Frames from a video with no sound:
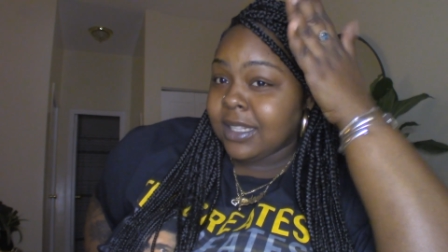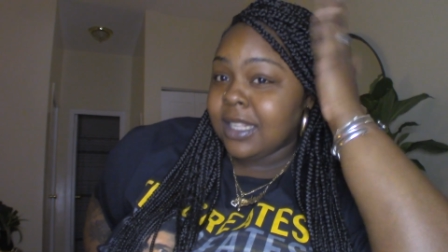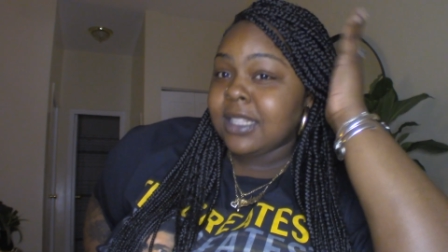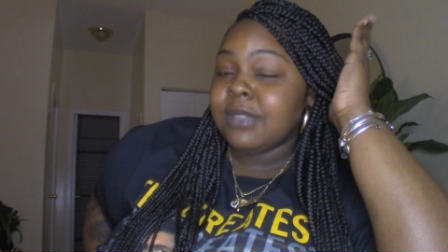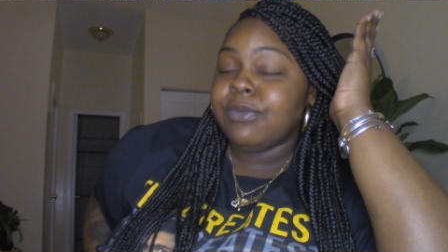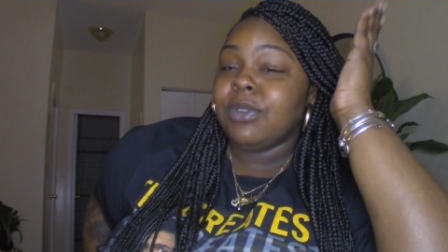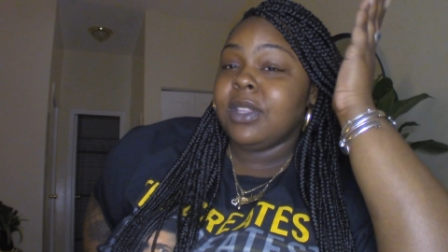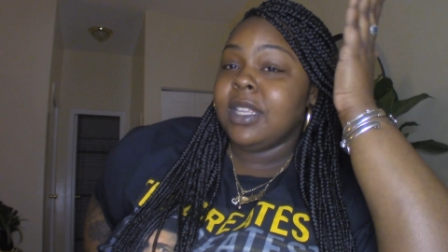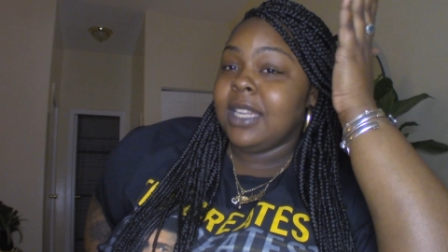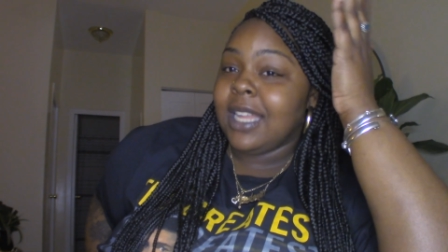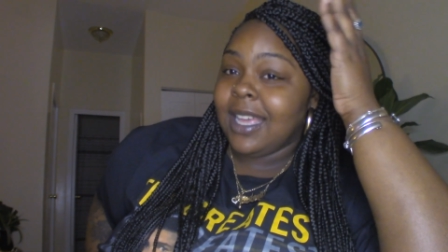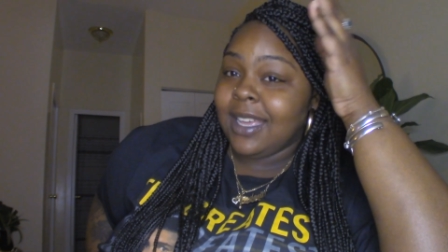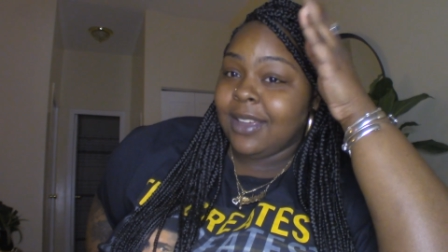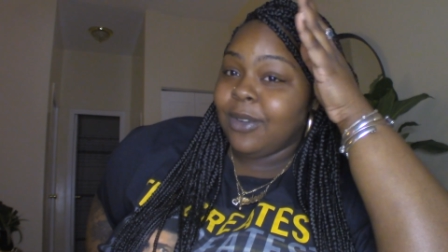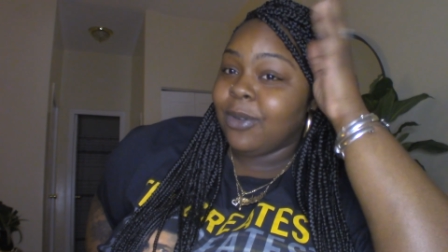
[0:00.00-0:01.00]
It's really
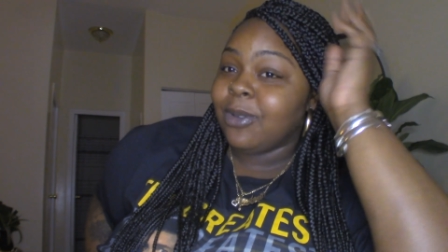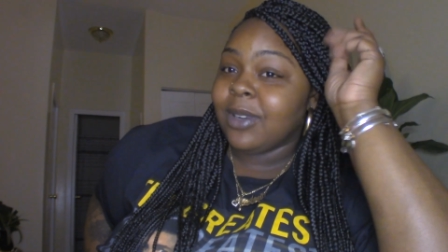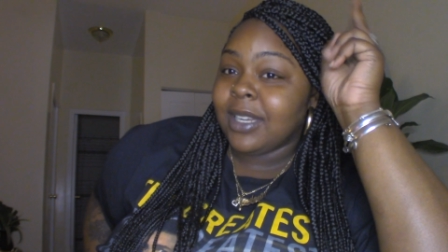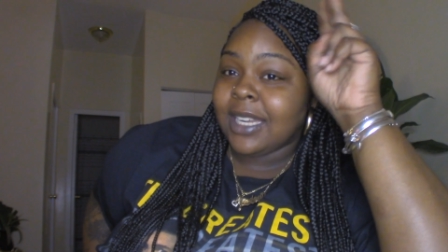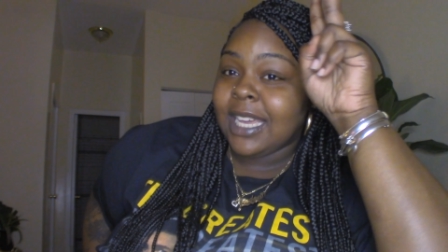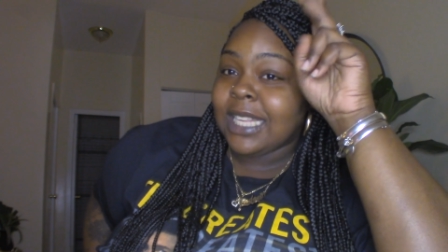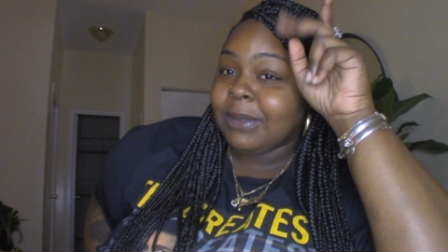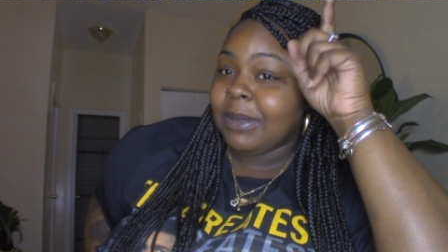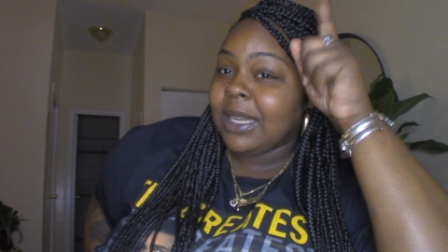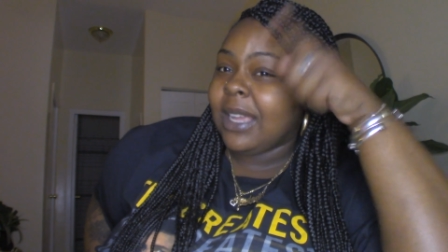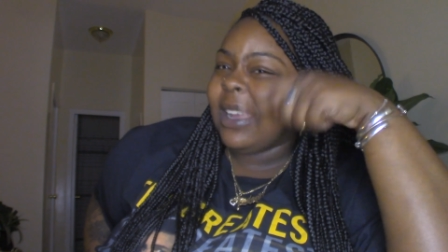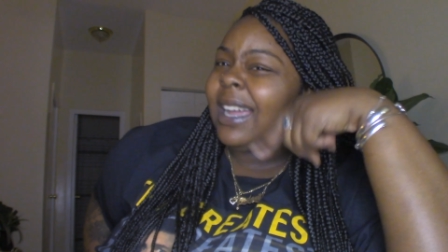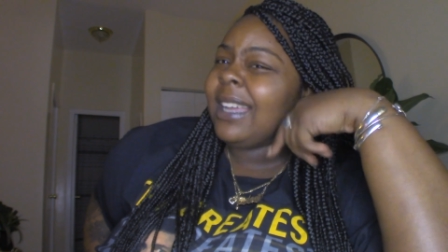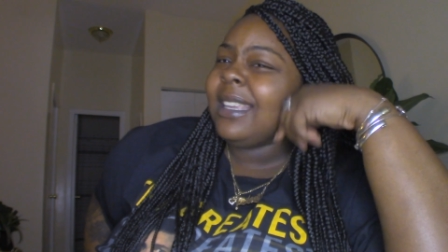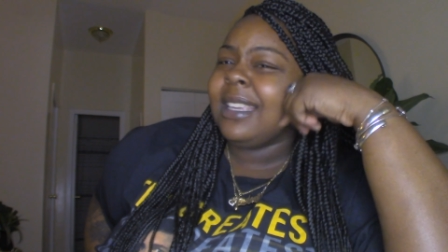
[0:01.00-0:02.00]
not organized right
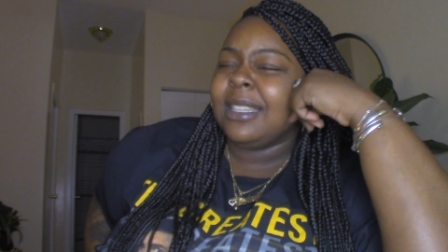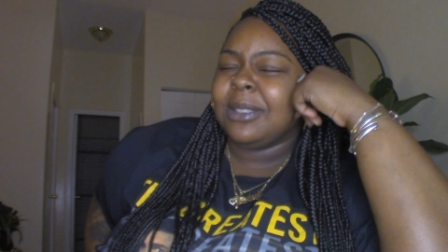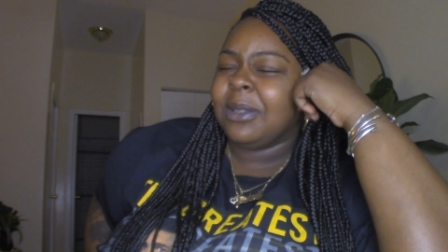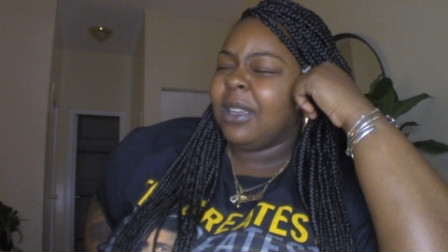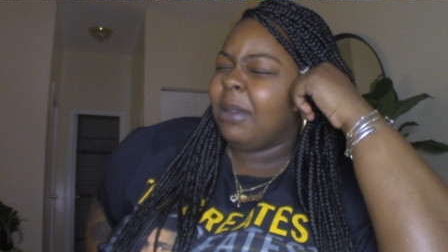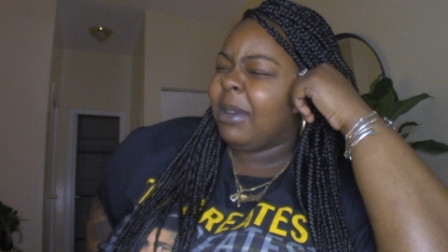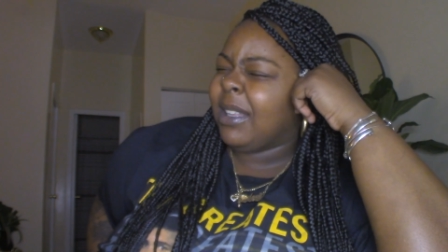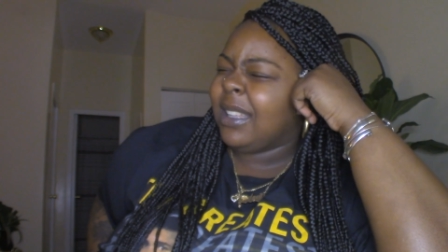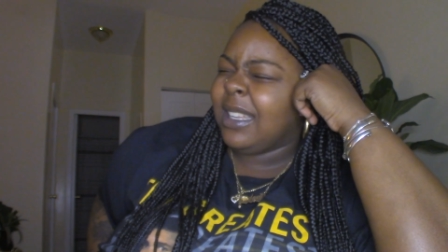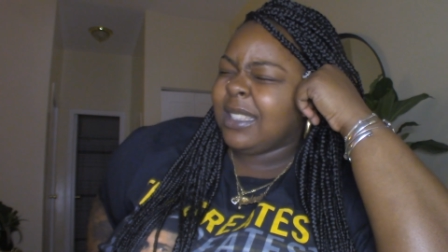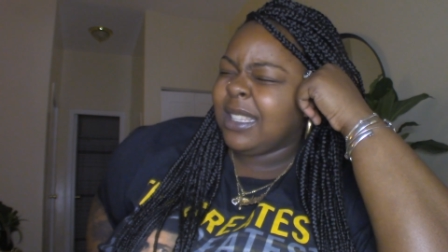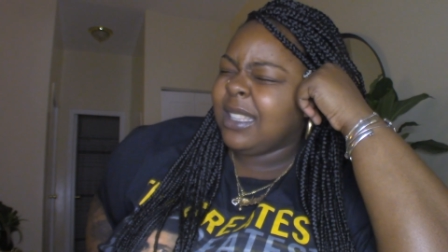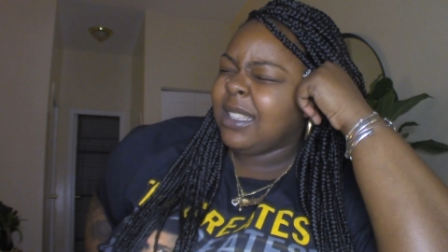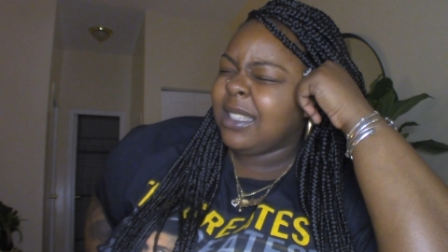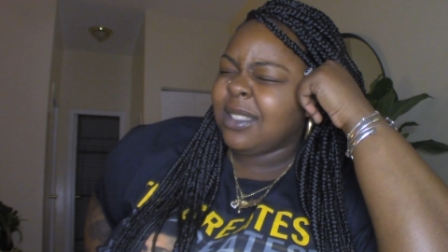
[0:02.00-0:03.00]
now. I can't show y'all my closet.
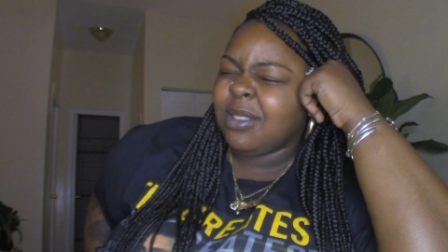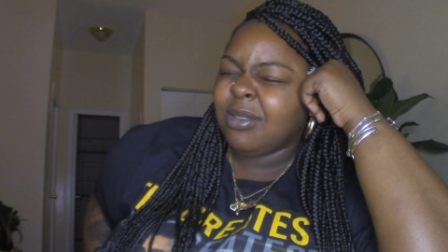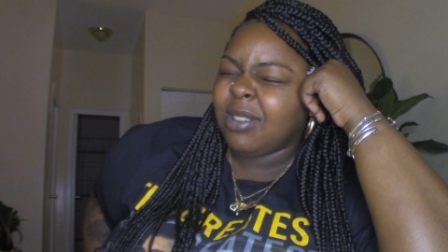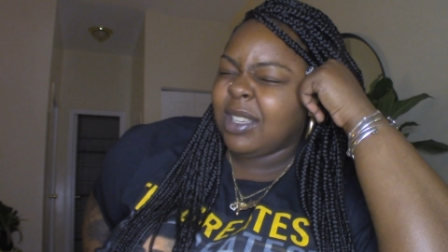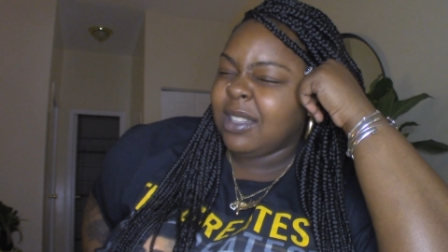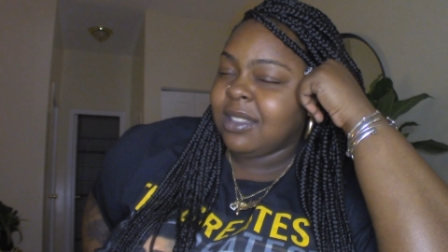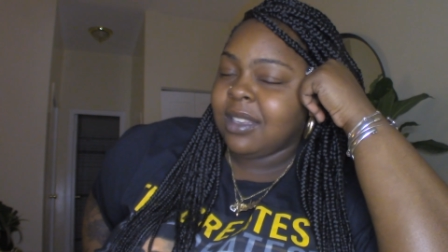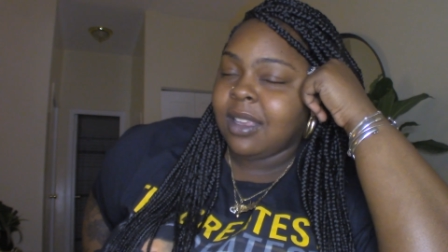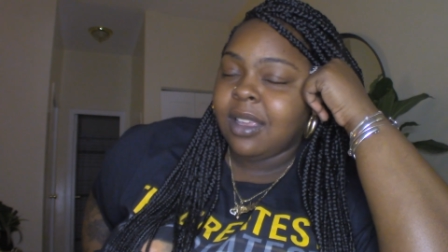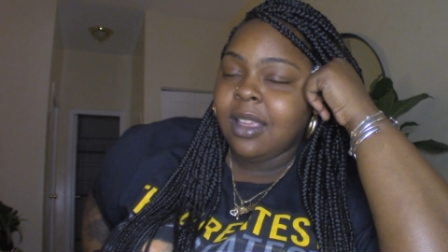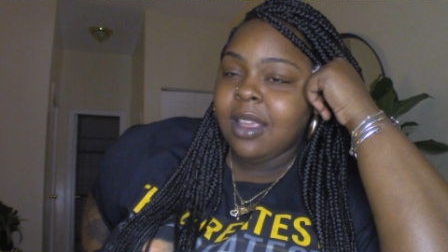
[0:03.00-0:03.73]
It looks crazy.